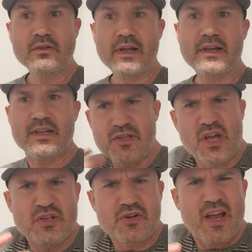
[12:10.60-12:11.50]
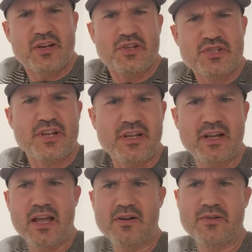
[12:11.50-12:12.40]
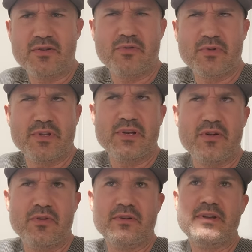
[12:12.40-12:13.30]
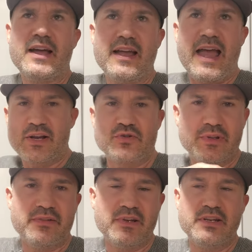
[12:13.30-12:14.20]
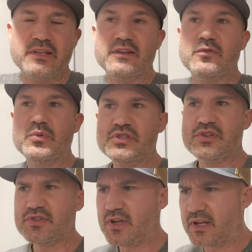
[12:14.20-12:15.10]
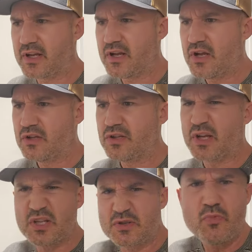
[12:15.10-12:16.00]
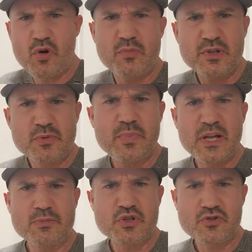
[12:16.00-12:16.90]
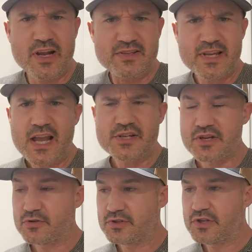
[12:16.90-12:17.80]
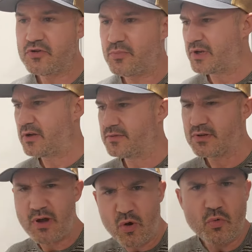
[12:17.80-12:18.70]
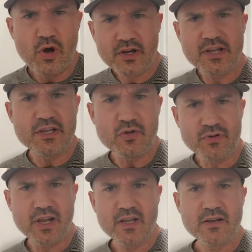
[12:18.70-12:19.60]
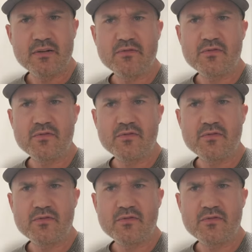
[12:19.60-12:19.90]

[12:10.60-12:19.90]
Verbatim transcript: like in in your energy i don't know really no, not actually vindictive but just like like it's more it becomes transactional to you it becomes about what can you get